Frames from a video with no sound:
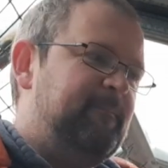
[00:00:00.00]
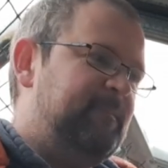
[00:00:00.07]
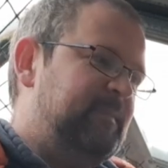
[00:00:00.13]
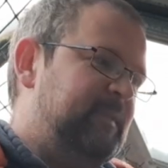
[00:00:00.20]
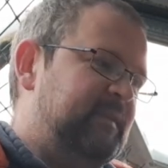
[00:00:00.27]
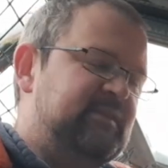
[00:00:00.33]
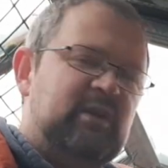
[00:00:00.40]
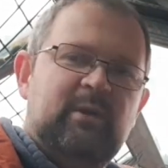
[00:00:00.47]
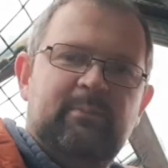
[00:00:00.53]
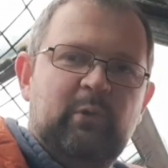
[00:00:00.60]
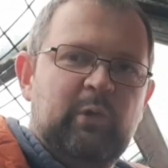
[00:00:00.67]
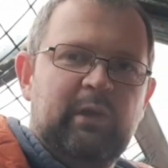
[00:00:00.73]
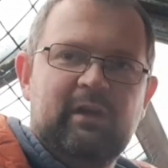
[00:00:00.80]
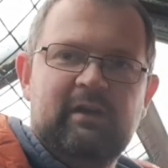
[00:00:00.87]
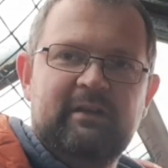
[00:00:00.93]
There's no
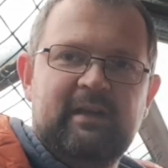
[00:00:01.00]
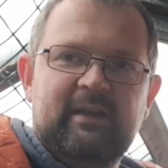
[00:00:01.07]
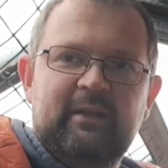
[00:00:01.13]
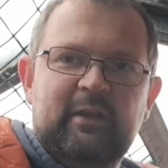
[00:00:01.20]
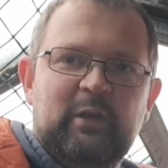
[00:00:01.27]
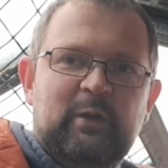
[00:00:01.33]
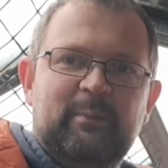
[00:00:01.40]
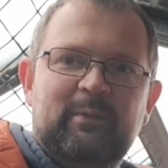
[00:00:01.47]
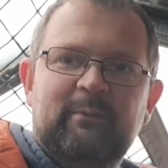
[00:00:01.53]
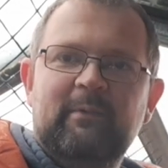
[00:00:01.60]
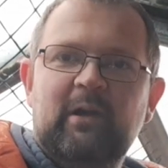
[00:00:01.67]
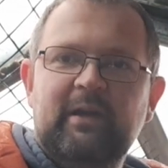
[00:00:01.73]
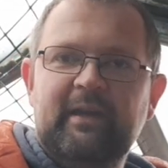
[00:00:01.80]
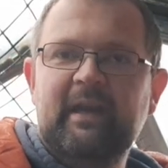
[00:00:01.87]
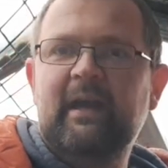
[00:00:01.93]
point going down the allotment
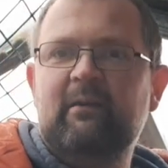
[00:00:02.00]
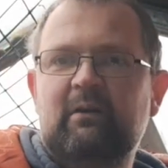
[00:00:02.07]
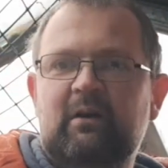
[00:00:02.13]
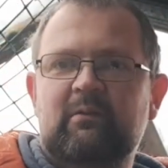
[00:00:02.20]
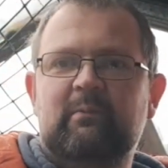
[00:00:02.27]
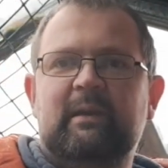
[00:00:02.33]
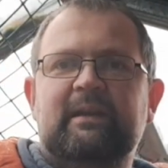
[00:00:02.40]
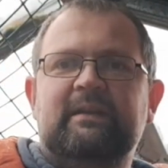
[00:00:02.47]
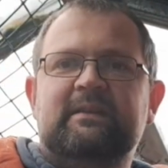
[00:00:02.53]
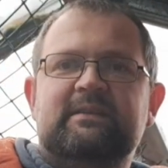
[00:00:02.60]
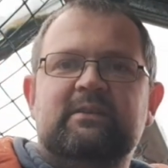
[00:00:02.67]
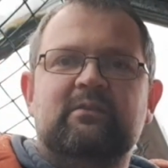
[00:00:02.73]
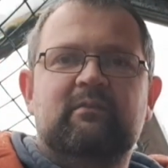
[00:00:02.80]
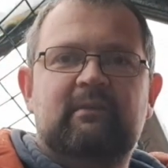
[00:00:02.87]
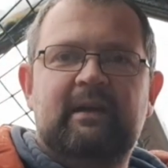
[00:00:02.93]
right now. I'll wait
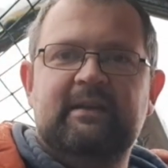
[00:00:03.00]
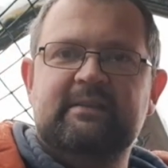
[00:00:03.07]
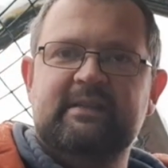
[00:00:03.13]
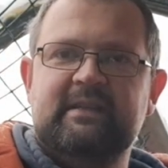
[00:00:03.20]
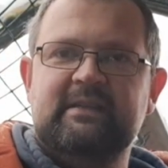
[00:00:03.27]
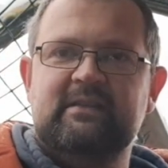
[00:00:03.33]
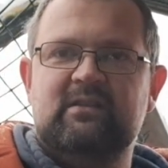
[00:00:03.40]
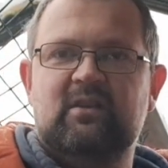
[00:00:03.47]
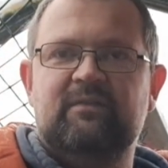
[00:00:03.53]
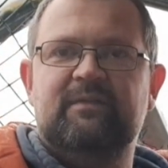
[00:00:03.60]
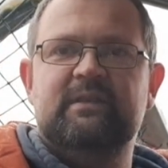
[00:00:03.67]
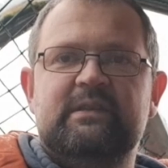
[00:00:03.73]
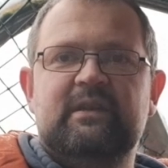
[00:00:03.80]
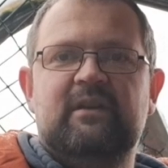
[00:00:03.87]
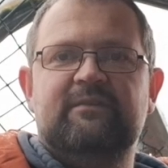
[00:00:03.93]
until the rain's eased off
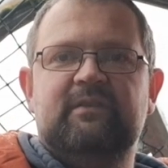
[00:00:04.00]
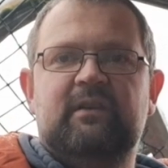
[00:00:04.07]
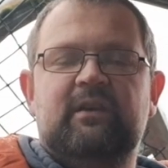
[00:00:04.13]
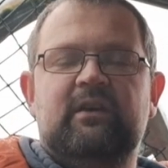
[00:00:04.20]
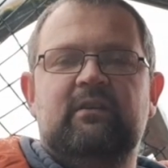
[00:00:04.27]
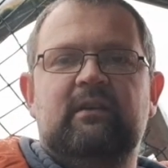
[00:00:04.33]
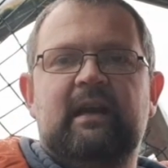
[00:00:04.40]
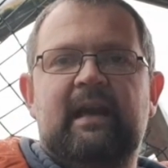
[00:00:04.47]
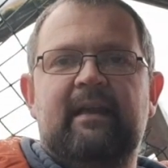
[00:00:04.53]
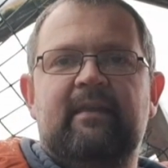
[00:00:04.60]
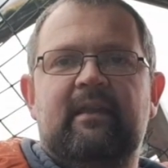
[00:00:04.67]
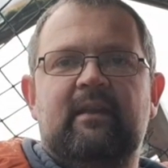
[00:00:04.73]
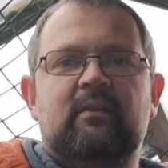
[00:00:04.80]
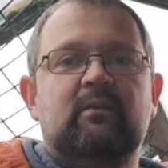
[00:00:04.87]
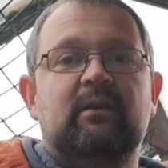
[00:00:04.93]
afternoon, and
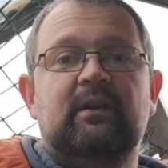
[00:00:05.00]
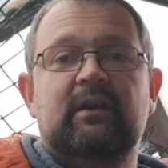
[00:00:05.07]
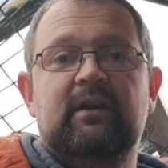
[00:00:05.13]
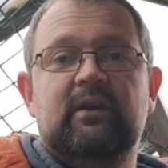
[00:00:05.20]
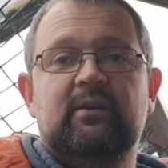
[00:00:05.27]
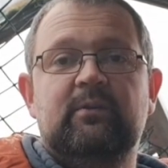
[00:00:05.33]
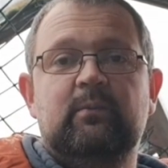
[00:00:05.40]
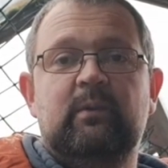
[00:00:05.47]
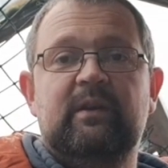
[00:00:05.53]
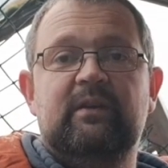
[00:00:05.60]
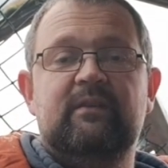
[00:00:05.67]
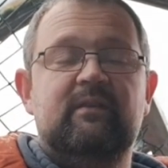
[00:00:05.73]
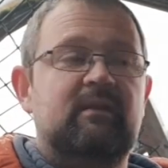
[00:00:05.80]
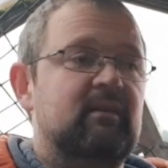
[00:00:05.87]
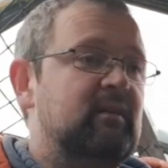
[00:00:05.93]
then I'm going to go
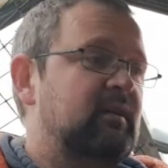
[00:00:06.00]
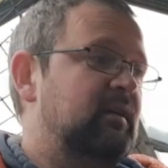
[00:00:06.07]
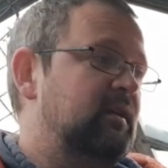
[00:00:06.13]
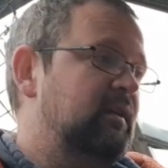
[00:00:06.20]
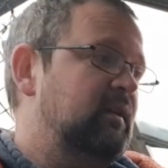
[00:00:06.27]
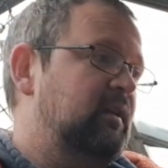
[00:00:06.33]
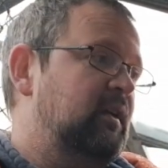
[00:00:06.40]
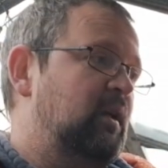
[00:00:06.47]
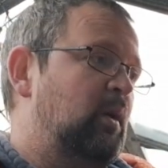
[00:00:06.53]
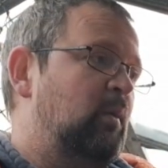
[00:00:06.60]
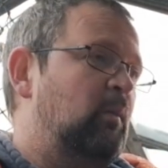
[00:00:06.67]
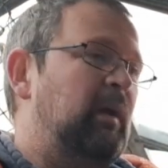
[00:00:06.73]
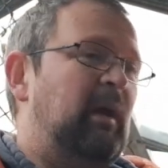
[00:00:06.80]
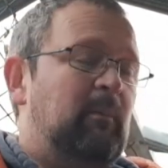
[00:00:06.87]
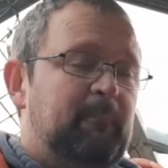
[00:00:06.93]
with,
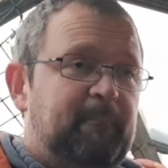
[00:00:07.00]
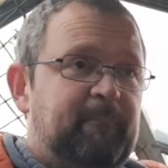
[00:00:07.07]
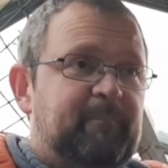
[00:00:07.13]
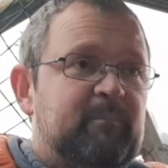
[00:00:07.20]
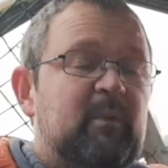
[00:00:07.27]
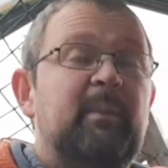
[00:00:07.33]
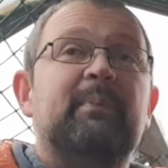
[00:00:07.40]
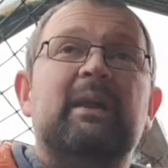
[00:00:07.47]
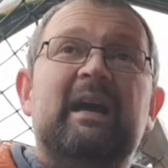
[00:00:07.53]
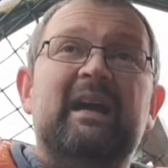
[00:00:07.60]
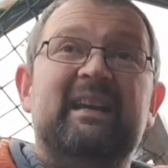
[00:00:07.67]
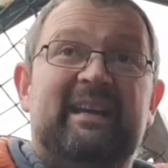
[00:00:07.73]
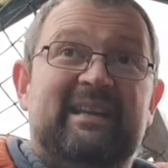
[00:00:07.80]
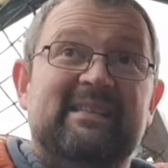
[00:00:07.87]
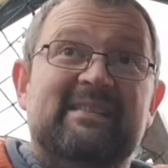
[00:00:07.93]
well, my plan
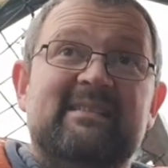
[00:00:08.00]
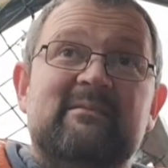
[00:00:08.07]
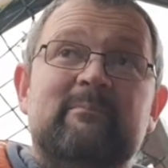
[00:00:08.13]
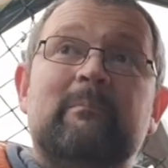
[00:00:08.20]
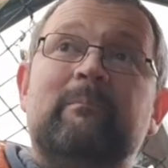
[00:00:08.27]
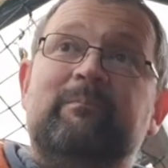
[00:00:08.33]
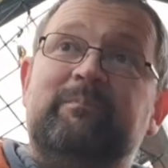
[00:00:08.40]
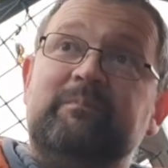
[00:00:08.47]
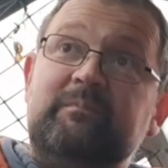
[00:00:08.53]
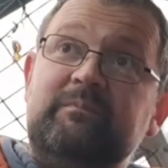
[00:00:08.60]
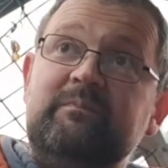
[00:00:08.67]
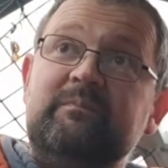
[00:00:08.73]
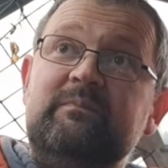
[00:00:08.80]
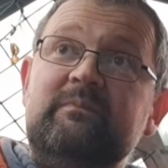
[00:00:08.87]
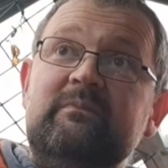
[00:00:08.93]
is
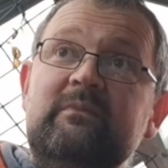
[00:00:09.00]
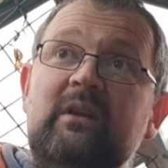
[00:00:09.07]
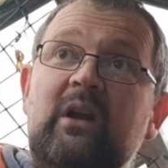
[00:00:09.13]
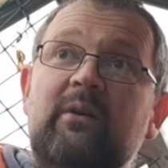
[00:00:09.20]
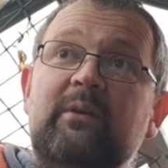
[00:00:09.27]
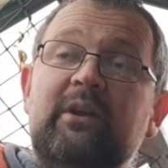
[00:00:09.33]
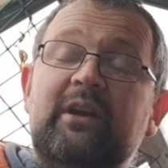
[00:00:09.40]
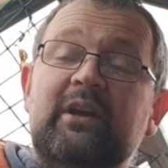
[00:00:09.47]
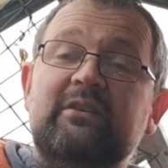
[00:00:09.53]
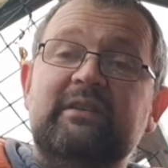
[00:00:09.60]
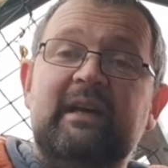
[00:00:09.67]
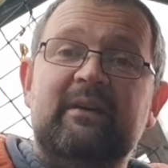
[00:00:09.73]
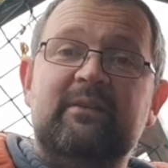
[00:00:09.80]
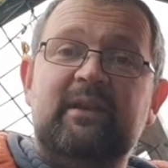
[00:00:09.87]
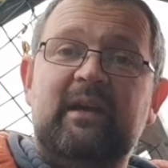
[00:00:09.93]
I'm going to go
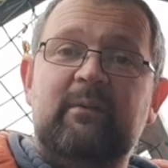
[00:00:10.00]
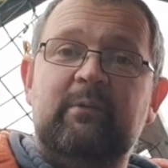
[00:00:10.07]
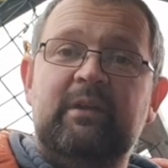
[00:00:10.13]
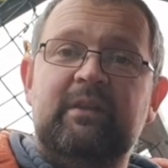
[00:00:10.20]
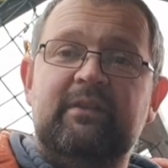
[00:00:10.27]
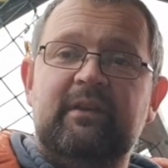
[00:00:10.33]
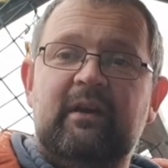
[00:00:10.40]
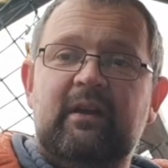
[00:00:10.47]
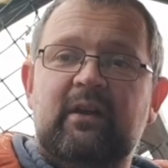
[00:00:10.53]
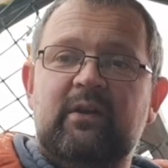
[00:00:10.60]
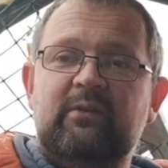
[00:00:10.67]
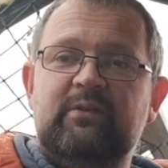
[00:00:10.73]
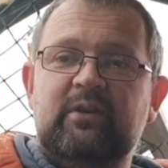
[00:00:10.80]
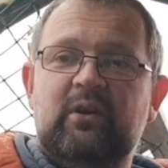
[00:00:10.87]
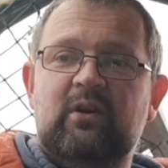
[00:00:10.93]
down there with a
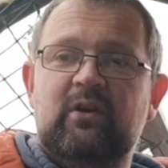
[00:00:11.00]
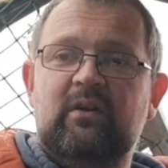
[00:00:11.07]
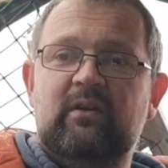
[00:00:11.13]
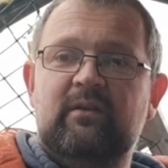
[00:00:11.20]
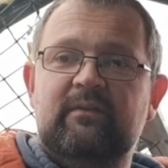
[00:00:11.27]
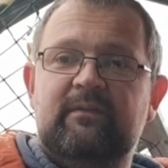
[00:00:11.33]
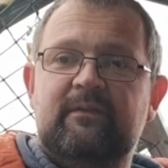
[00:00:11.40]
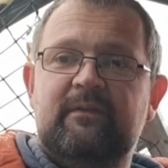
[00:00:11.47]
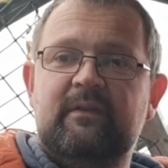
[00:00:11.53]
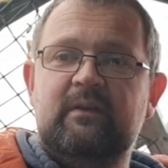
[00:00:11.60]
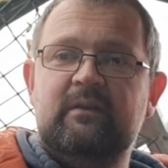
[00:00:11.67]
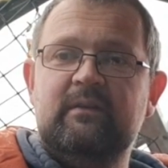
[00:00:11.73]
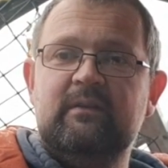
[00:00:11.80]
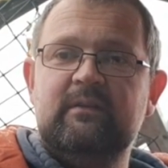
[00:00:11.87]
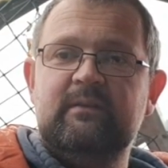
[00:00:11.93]
load of
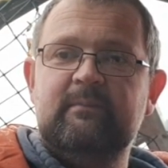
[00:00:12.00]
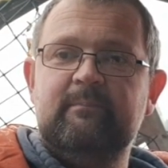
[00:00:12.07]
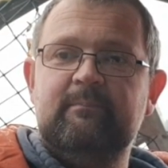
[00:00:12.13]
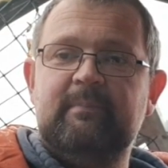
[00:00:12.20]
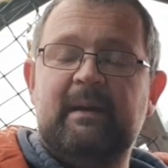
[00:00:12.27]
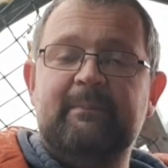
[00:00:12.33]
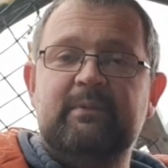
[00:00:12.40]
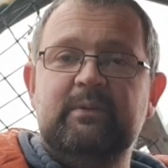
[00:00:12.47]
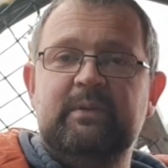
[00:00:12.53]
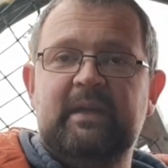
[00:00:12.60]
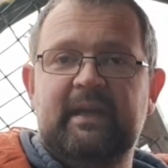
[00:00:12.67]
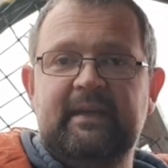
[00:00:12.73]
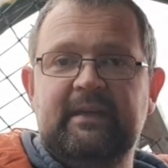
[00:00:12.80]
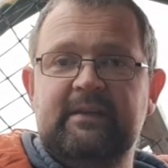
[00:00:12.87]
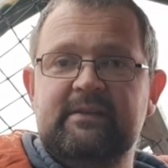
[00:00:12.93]
bamboo
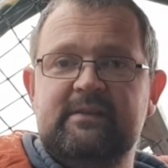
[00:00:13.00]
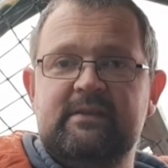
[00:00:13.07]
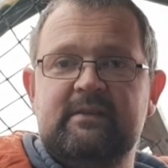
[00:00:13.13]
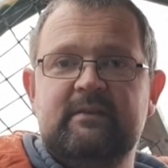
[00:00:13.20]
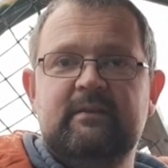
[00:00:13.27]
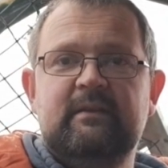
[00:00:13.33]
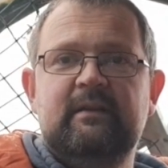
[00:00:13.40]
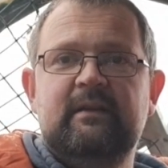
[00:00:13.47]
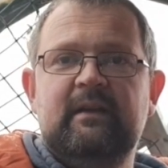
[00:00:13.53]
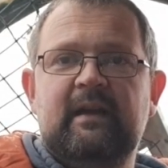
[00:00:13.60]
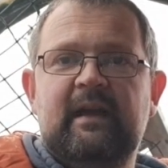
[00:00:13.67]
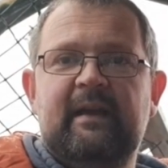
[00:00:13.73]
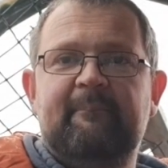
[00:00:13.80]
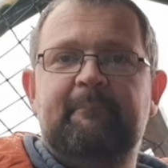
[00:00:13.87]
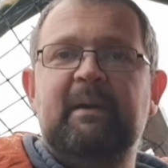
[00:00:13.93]
canes
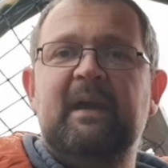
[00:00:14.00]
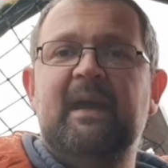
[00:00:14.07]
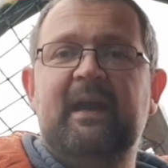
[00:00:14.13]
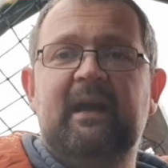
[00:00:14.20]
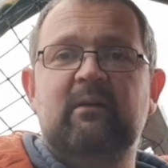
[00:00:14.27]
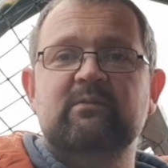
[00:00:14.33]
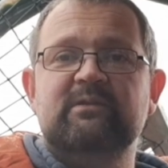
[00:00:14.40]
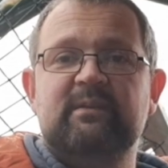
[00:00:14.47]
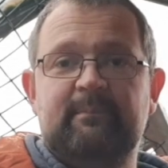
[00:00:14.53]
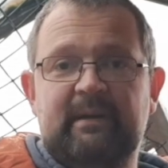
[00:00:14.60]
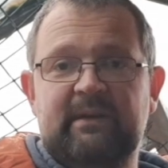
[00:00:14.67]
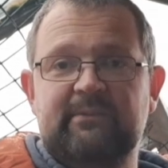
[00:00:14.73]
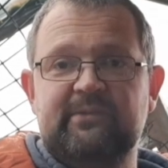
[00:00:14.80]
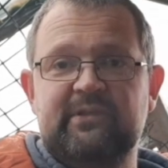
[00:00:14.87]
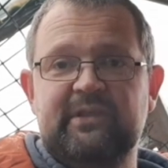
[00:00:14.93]
and peg out some
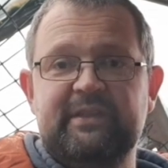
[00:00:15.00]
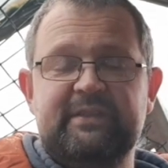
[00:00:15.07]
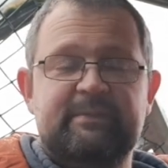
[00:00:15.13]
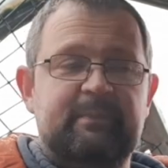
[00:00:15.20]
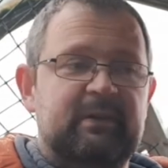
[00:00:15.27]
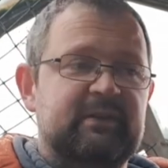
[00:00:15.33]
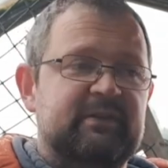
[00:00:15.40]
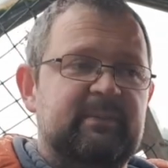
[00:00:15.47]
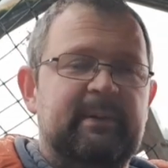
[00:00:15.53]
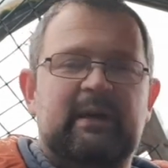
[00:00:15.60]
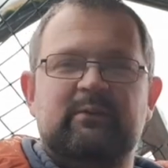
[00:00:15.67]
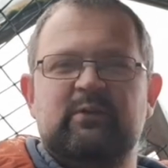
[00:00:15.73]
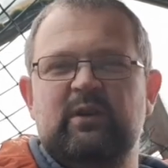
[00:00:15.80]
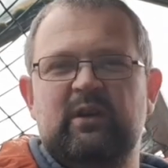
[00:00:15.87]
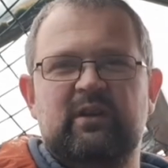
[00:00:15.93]
boundaries, because the
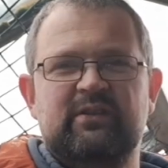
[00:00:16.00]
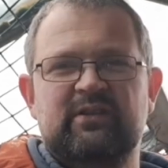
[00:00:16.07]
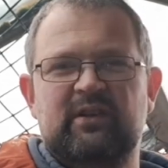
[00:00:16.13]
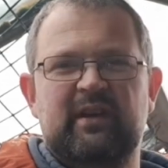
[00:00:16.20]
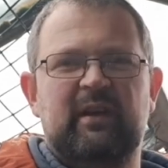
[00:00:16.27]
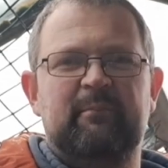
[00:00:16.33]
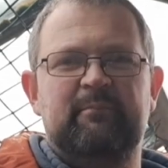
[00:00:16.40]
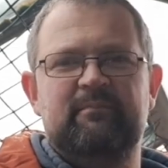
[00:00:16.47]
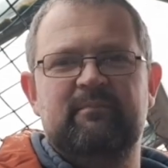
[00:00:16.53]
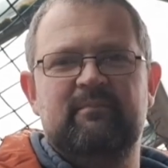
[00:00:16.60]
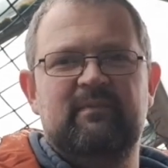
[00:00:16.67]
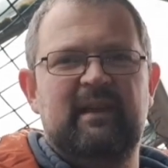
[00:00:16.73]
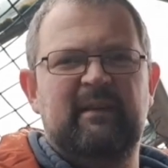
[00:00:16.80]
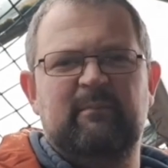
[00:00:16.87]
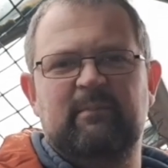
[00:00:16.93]
boundary lines on it are,
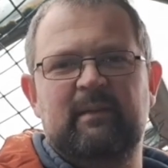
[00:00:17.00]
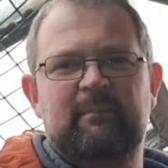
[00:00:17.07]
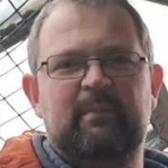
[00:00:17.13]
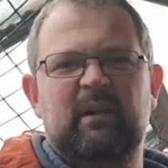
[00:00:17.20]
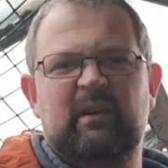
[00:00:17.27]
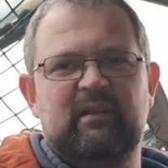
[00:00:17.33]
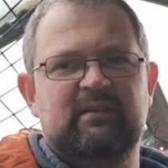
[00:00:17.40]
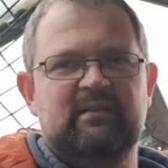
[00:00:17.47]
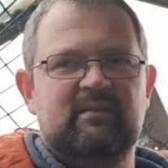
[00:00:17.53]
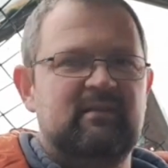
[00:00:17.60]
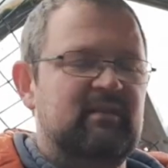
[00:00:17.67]
they're buggered.